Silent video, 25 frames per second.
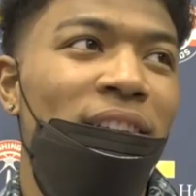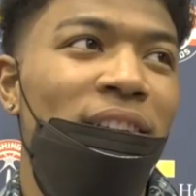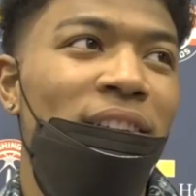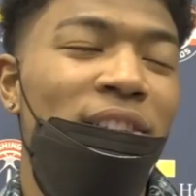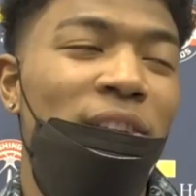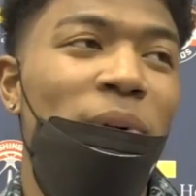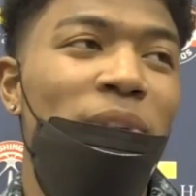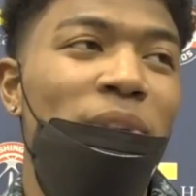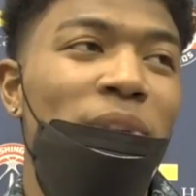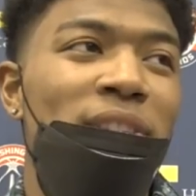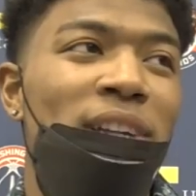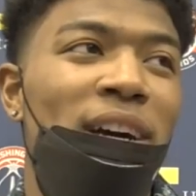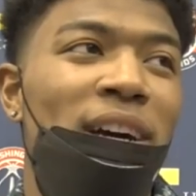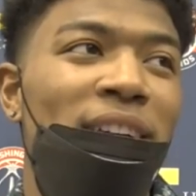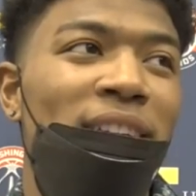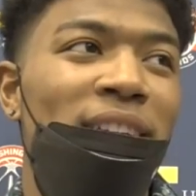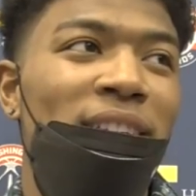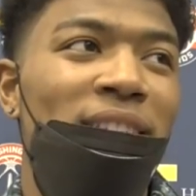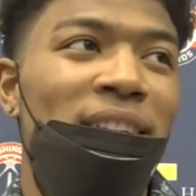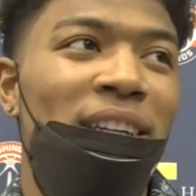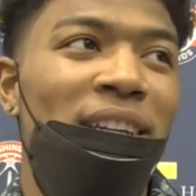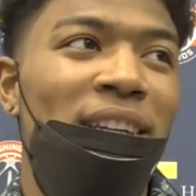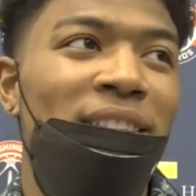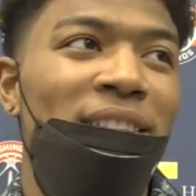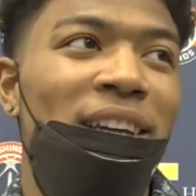DG was
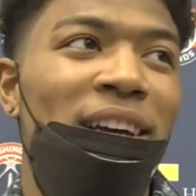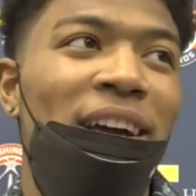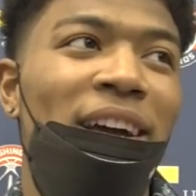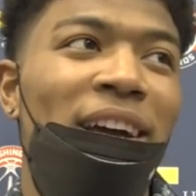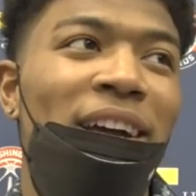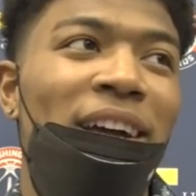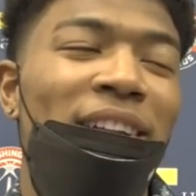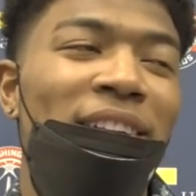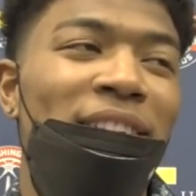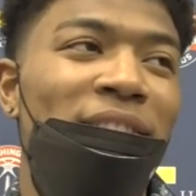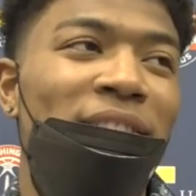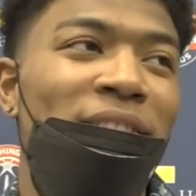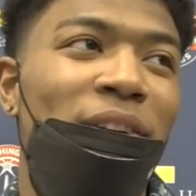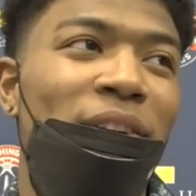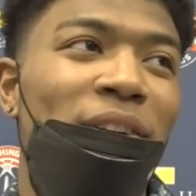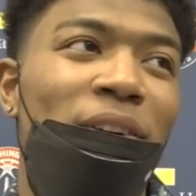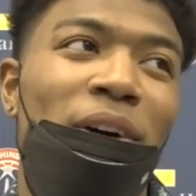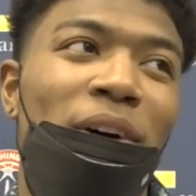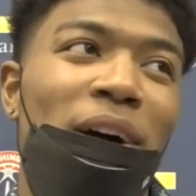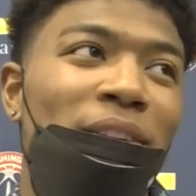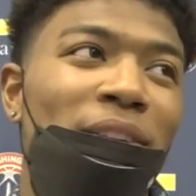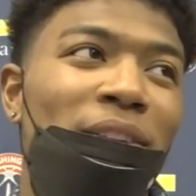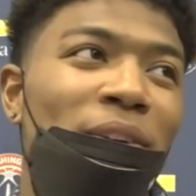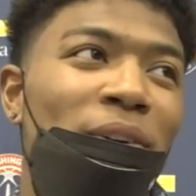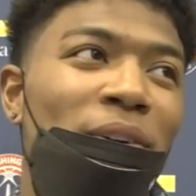dunking like that. And so
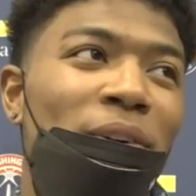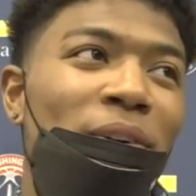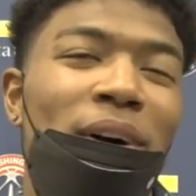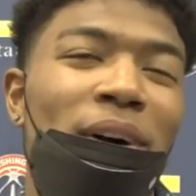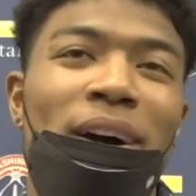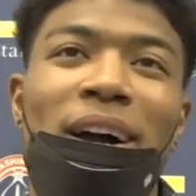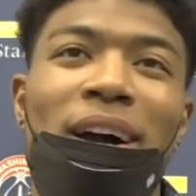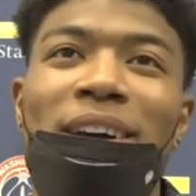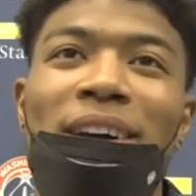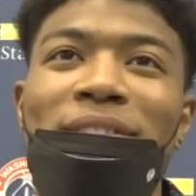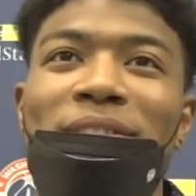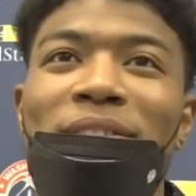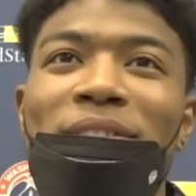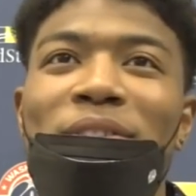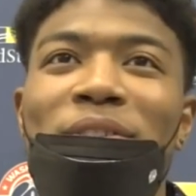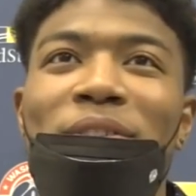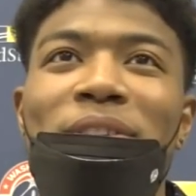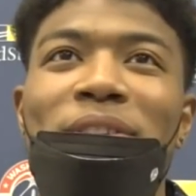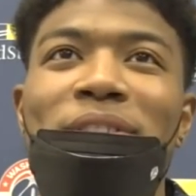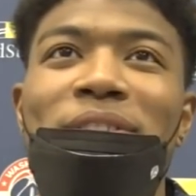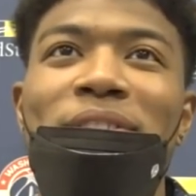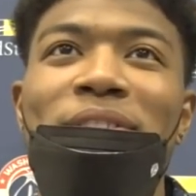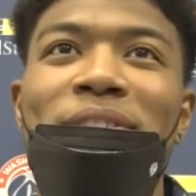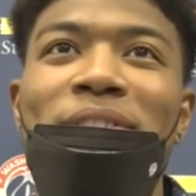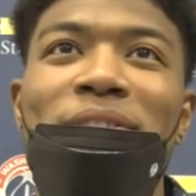I thought I had to do
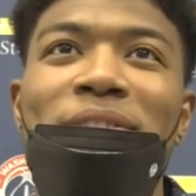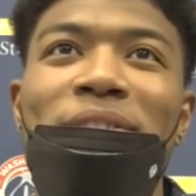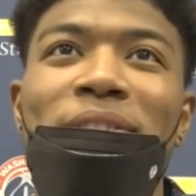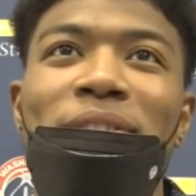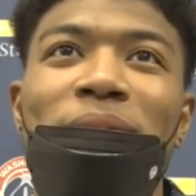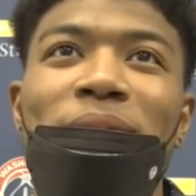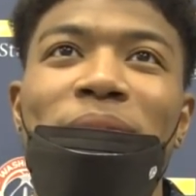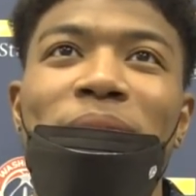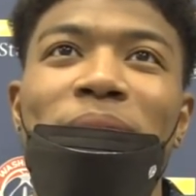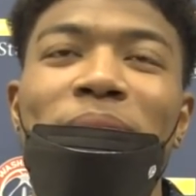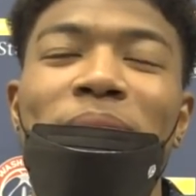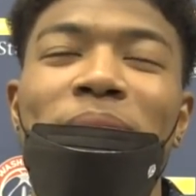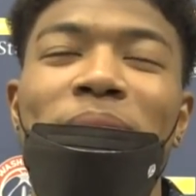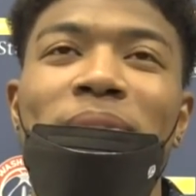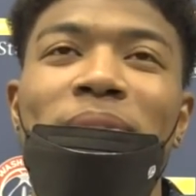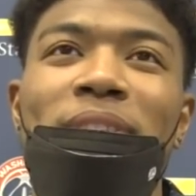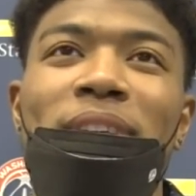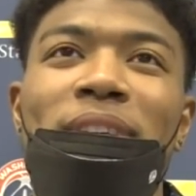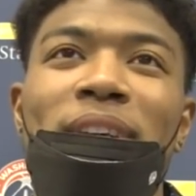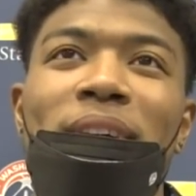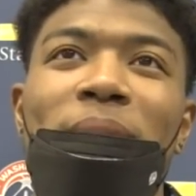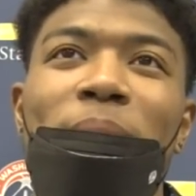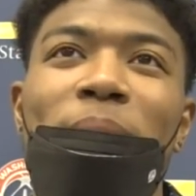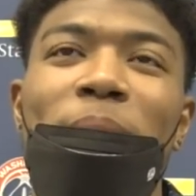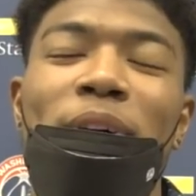it too. So,
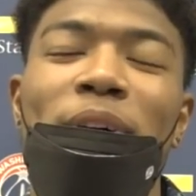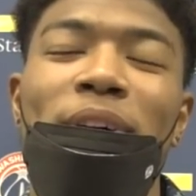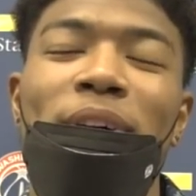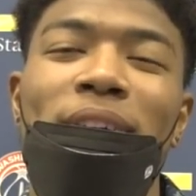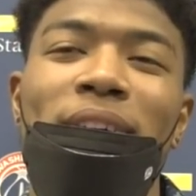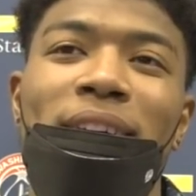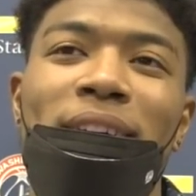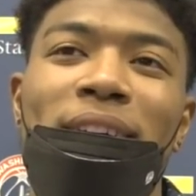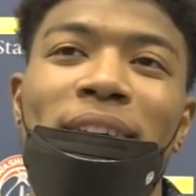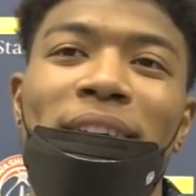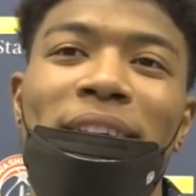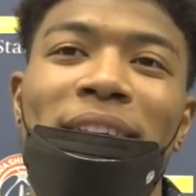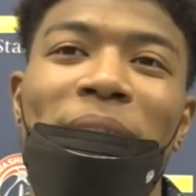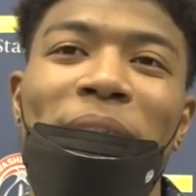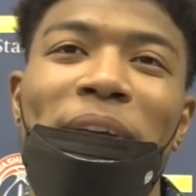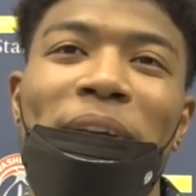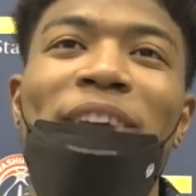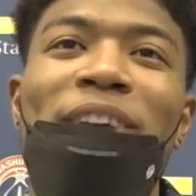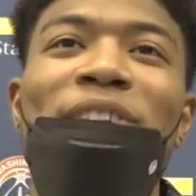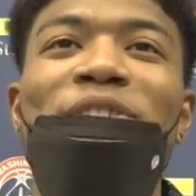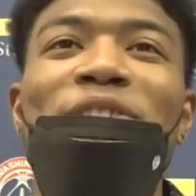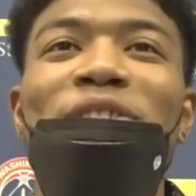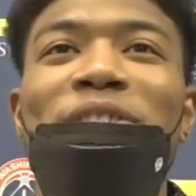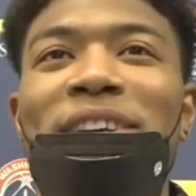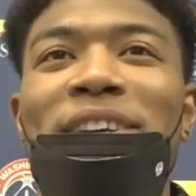yeah, but
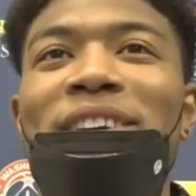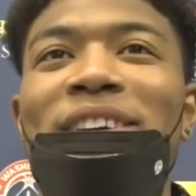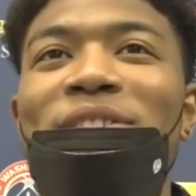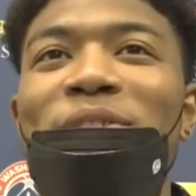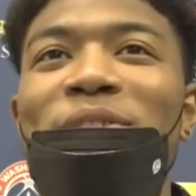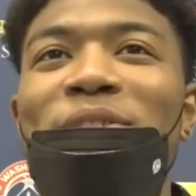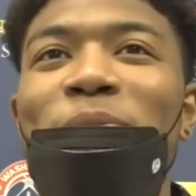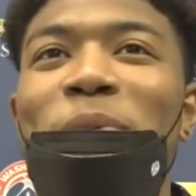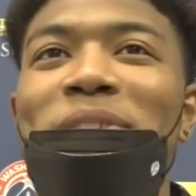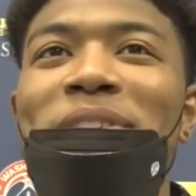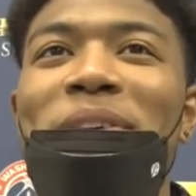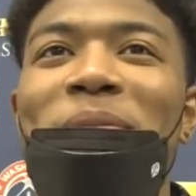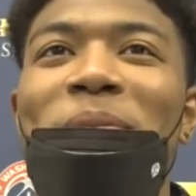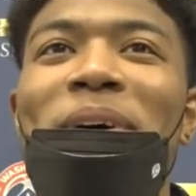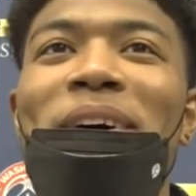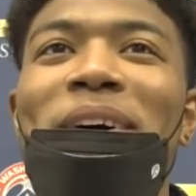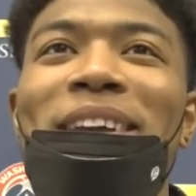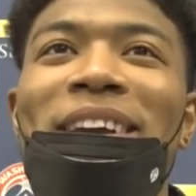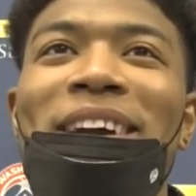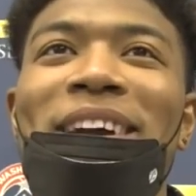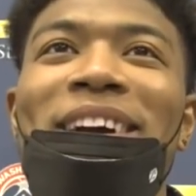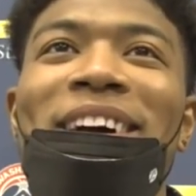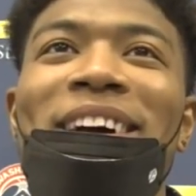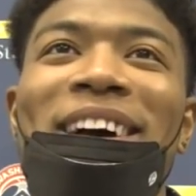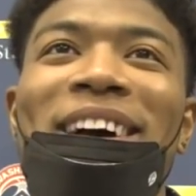Ish was the one.
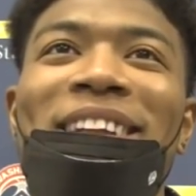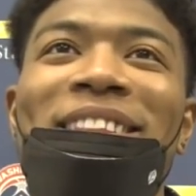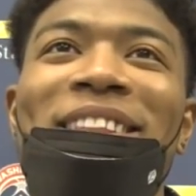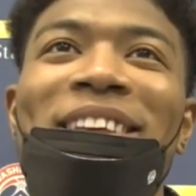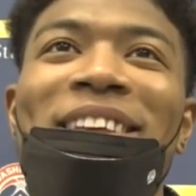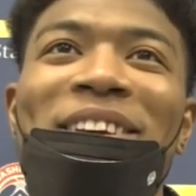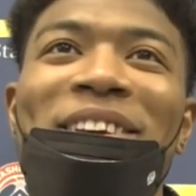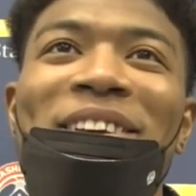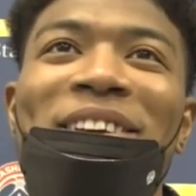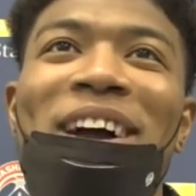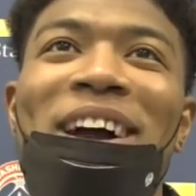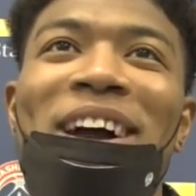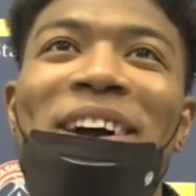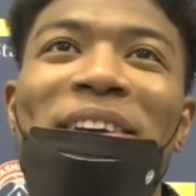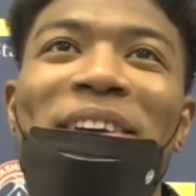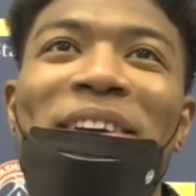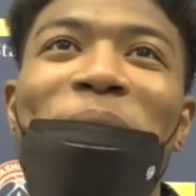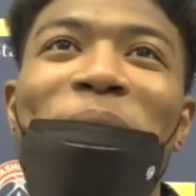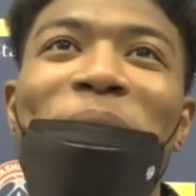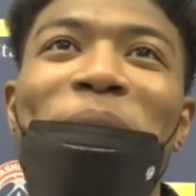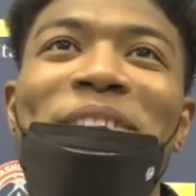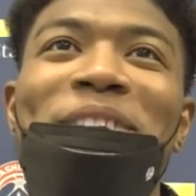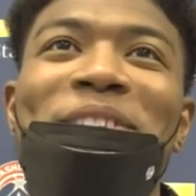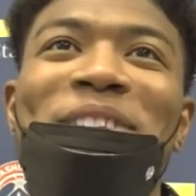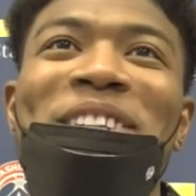Yeah, I think I'll give
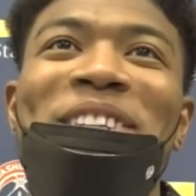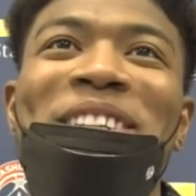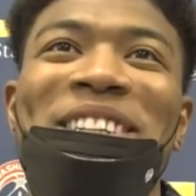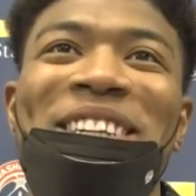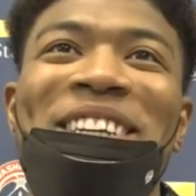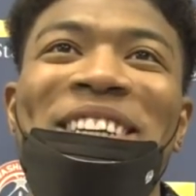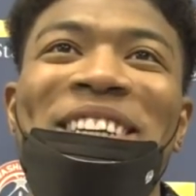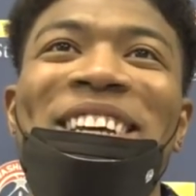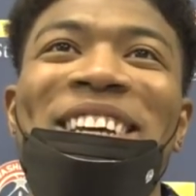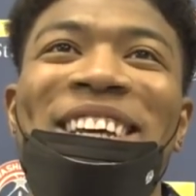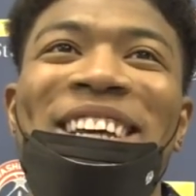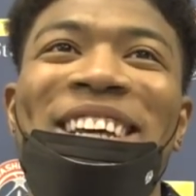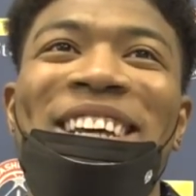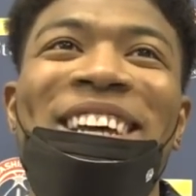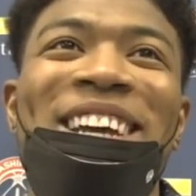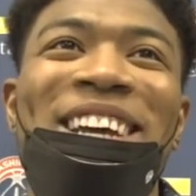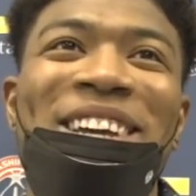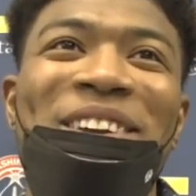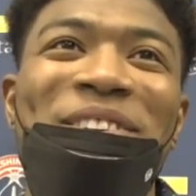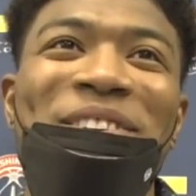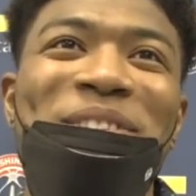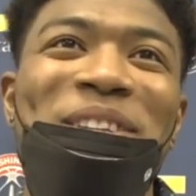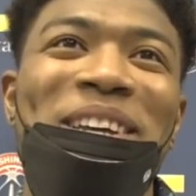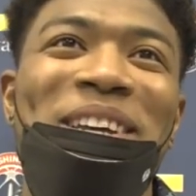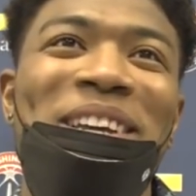Ish.
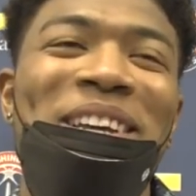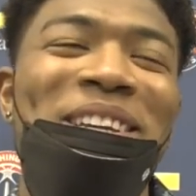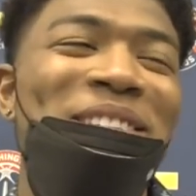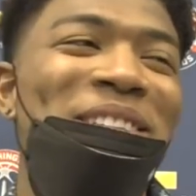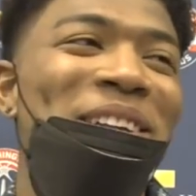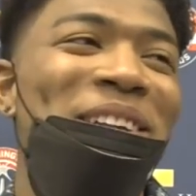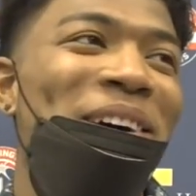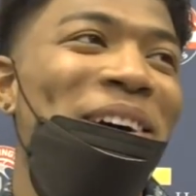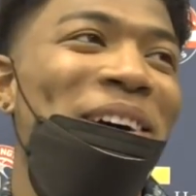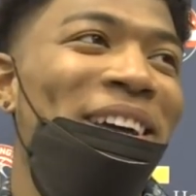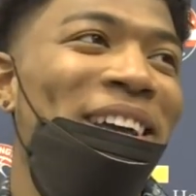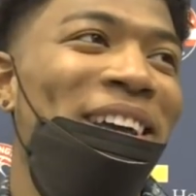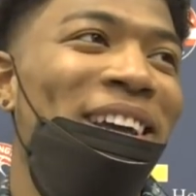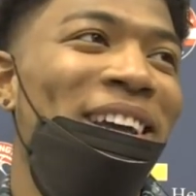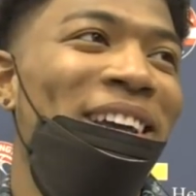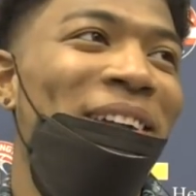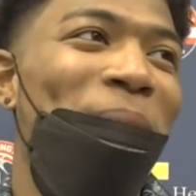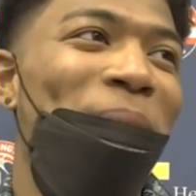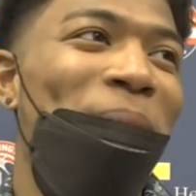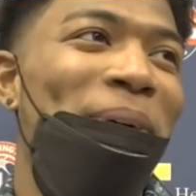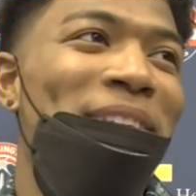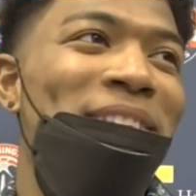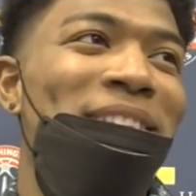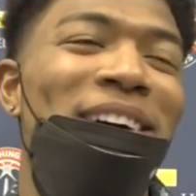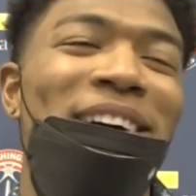He got the
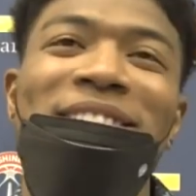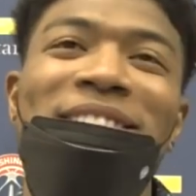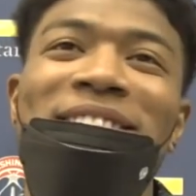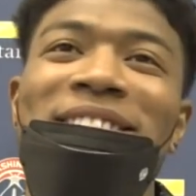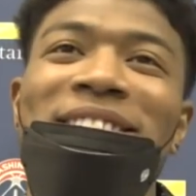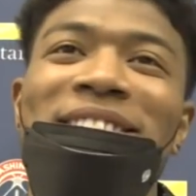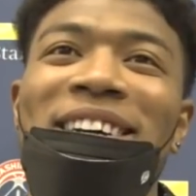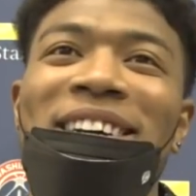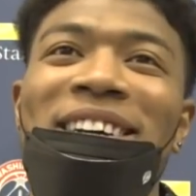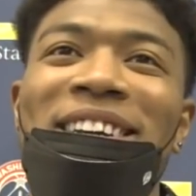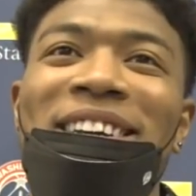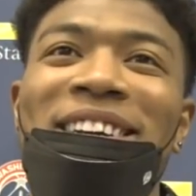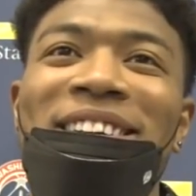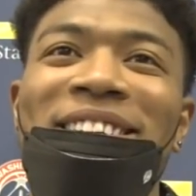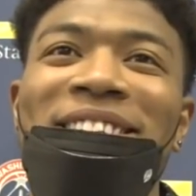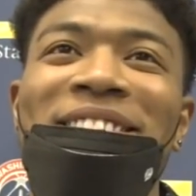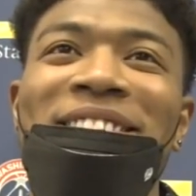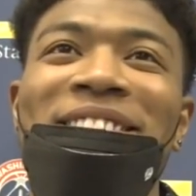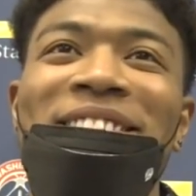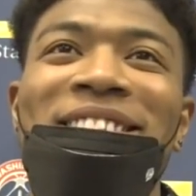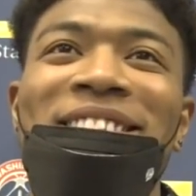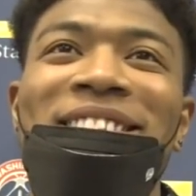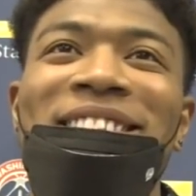best dunk tonight. Yeah.